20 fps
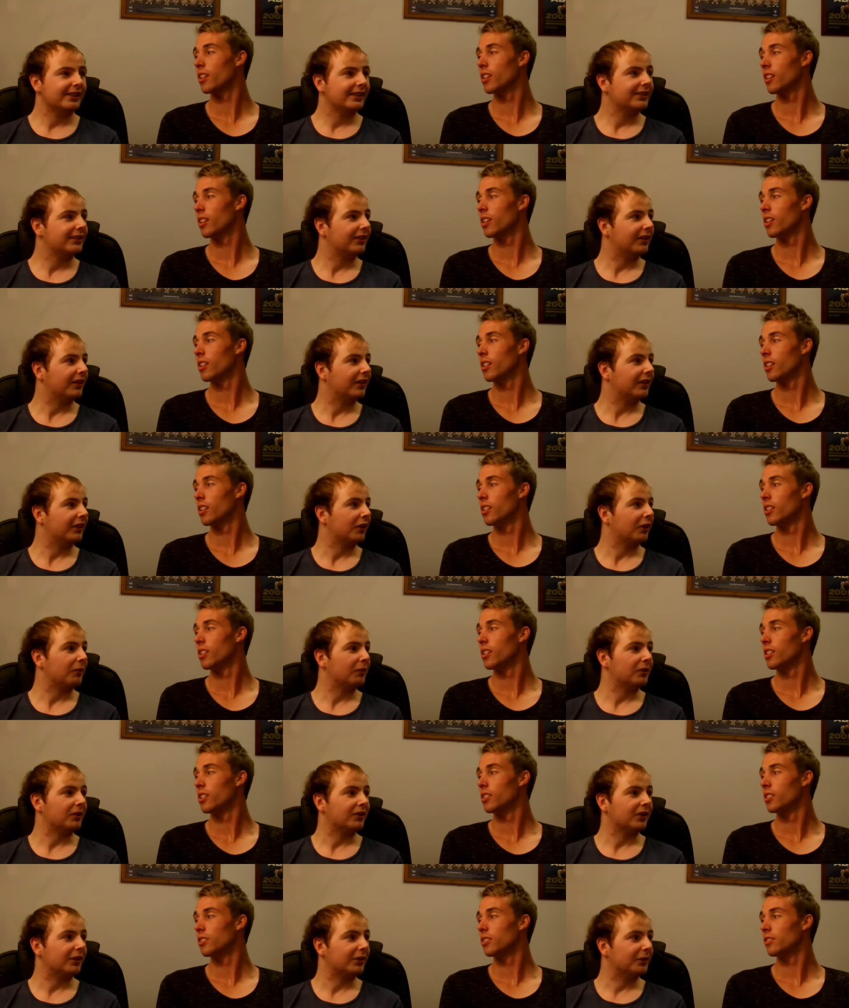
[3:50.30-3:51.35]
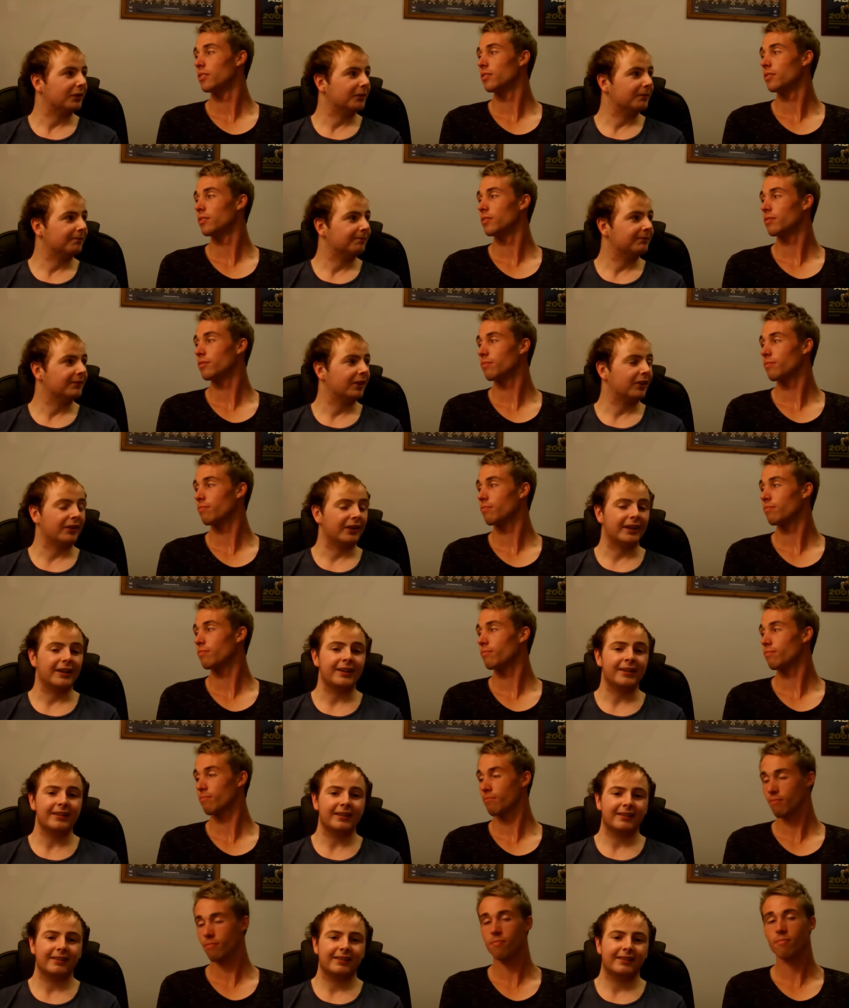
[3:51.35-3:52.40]
Speaker 1: certainly a lot of work to do, no
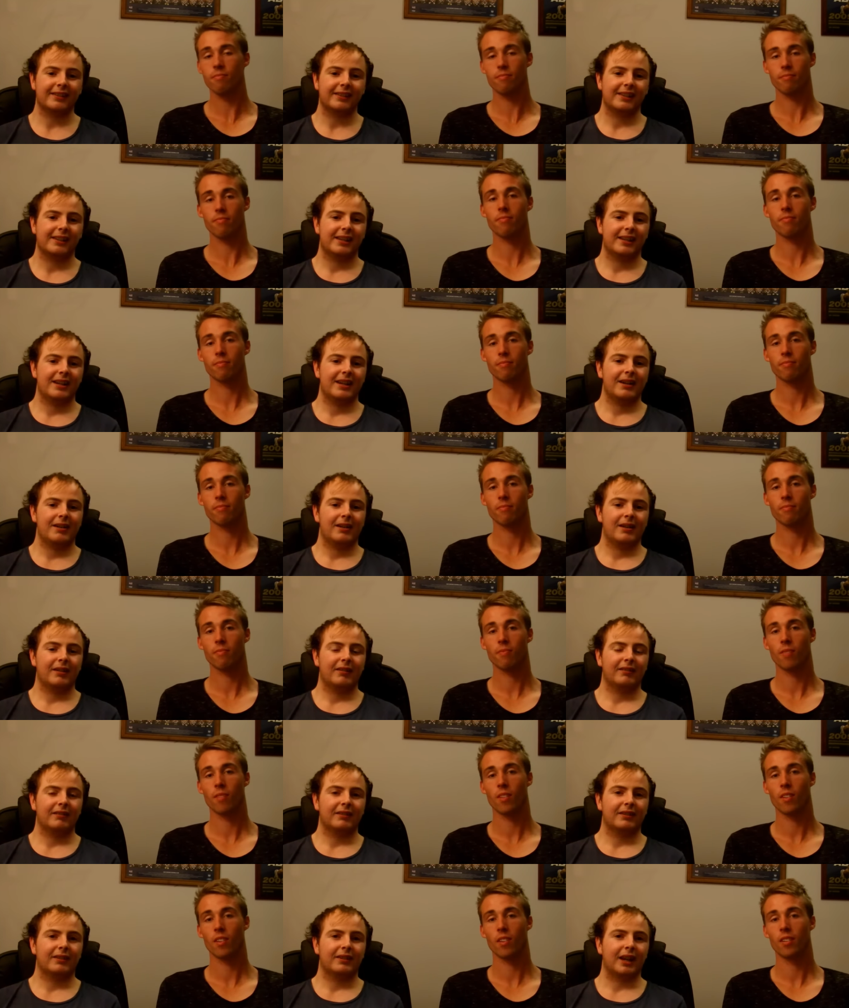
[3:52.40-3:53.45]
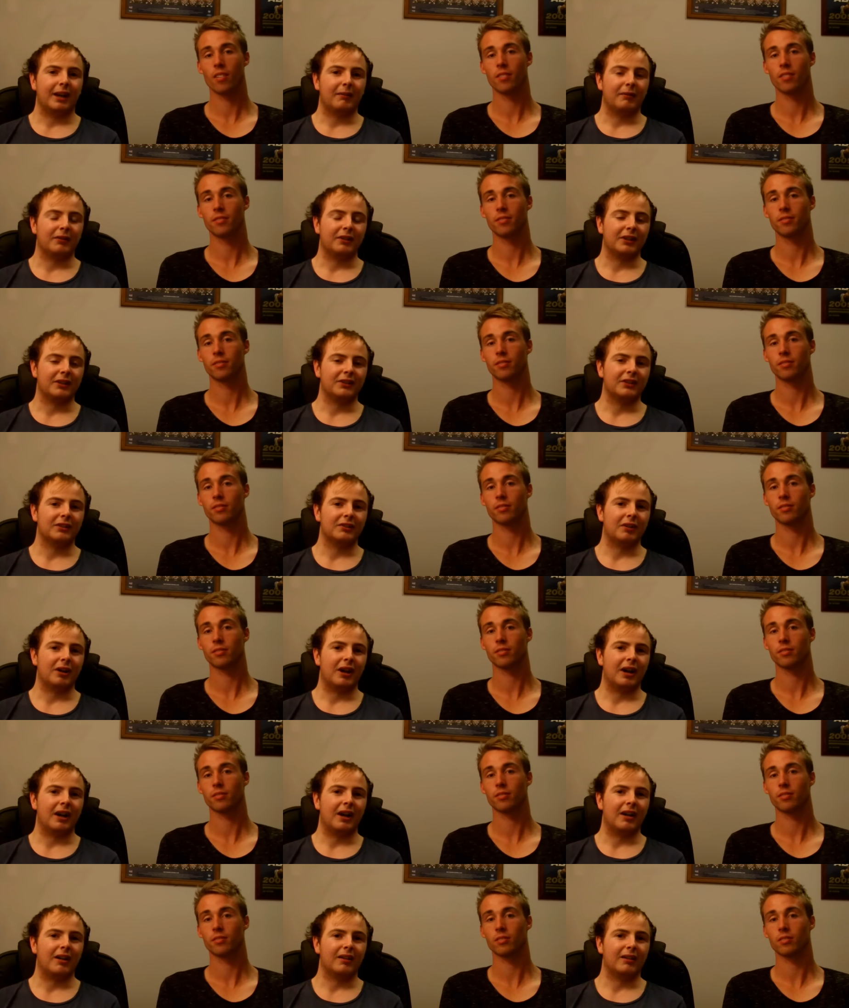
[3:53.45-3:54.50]
doubt. A couple of things to
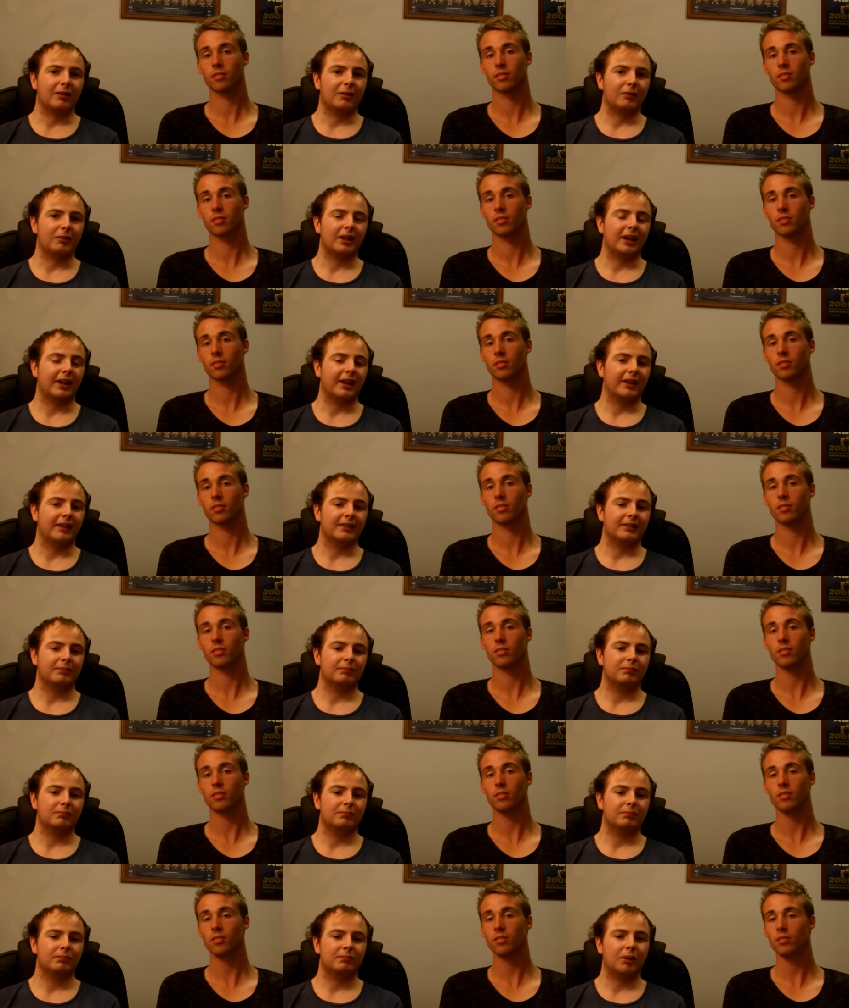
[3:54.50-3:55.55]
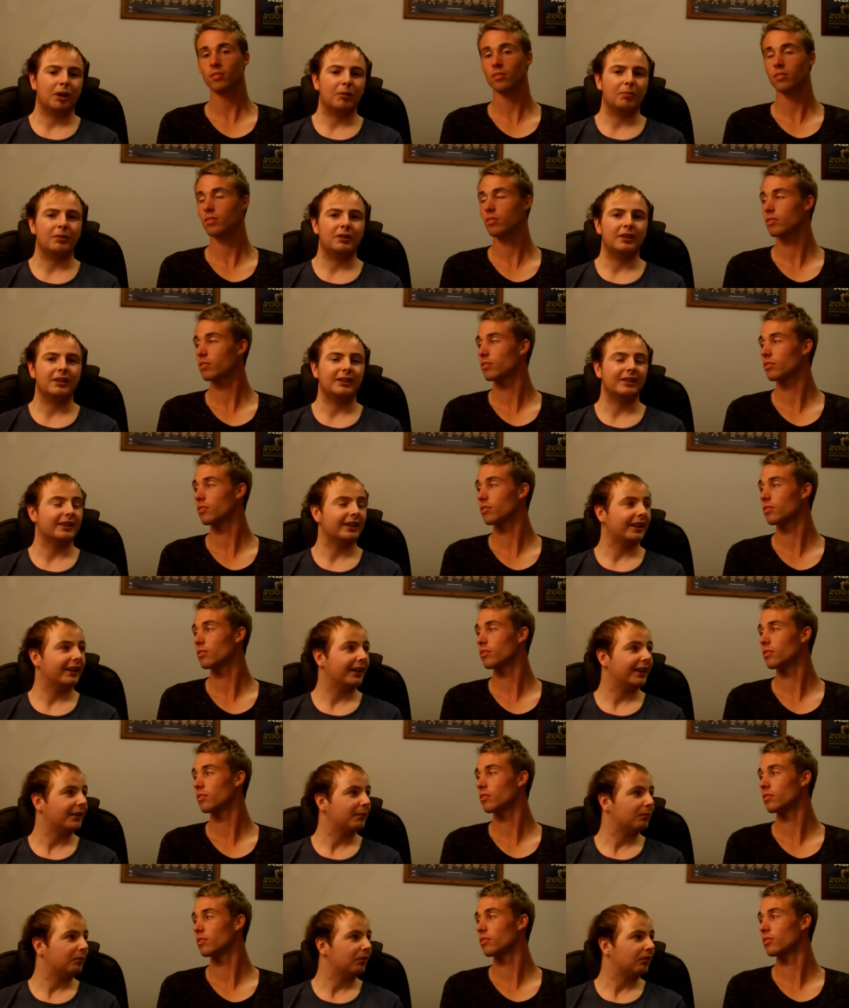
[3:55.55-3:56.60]
uh, look at Poppy
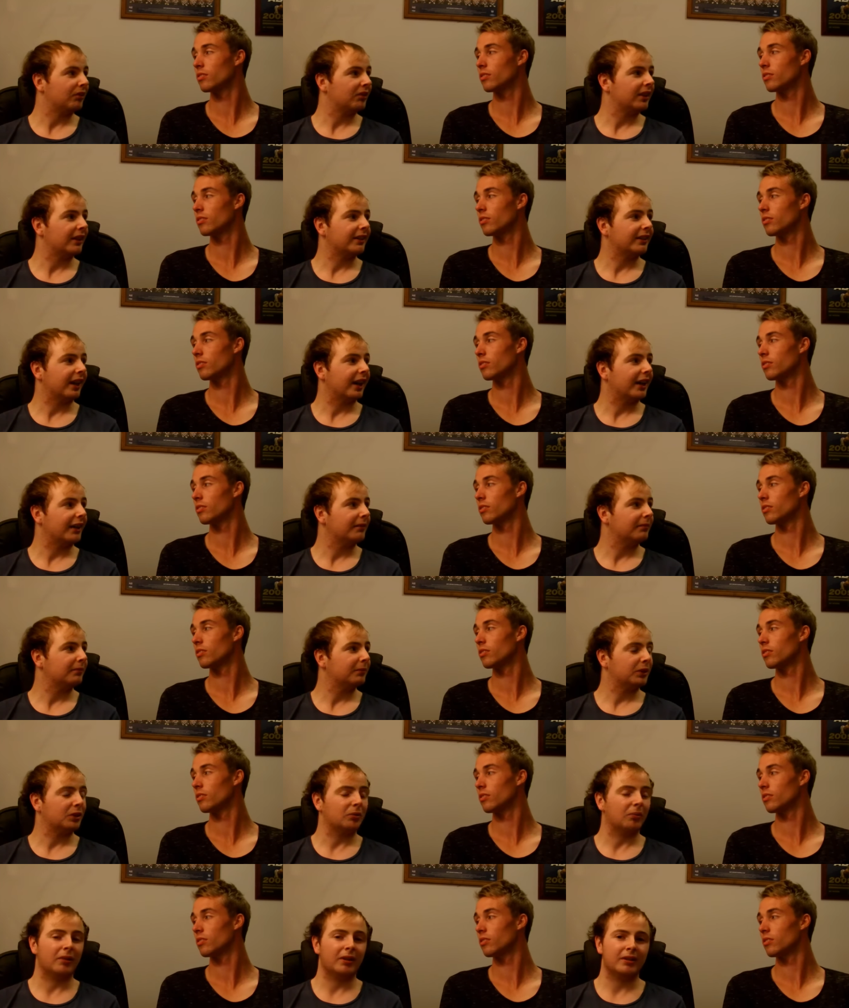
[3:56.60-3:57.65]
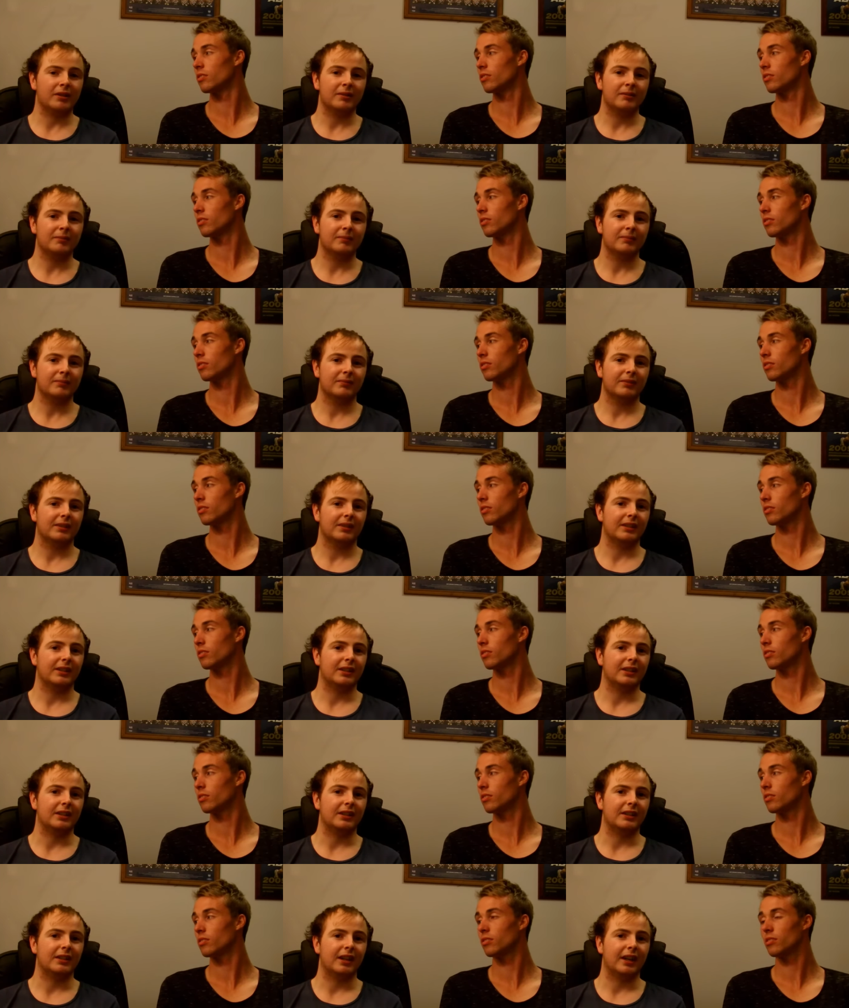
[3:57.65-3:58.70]
and Breust kicked eight between them
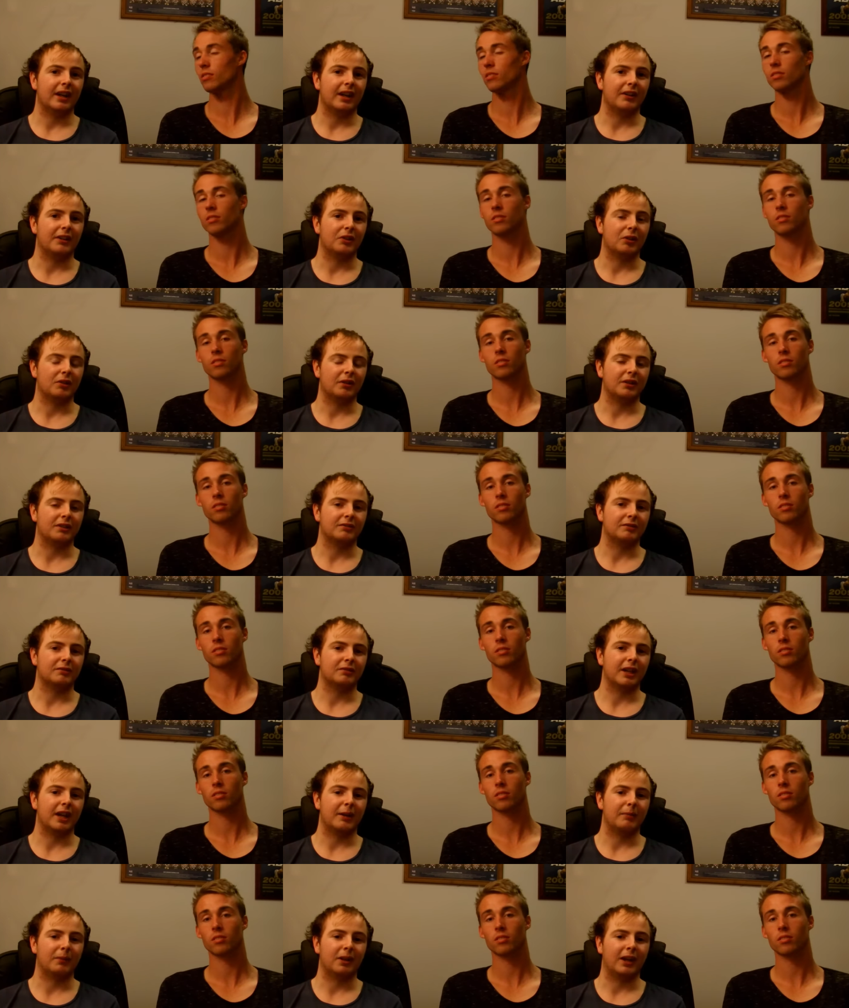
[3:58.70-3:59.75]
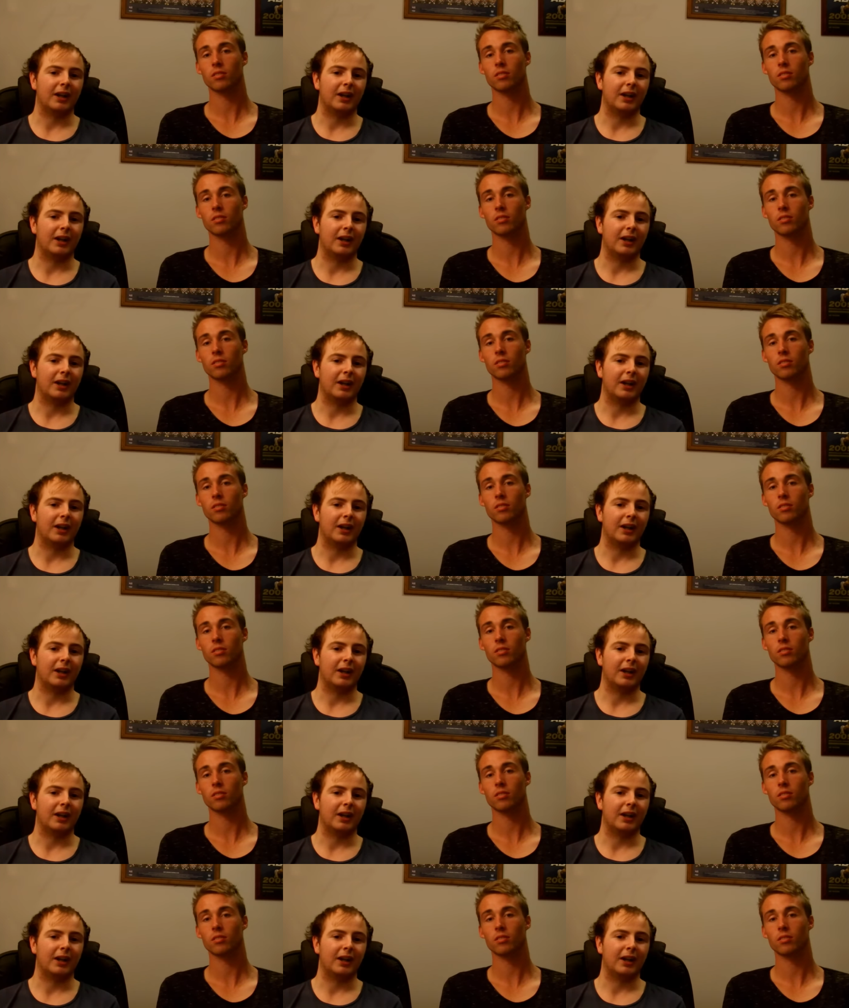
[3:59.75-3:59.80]
in uh, the Aussie Olympic game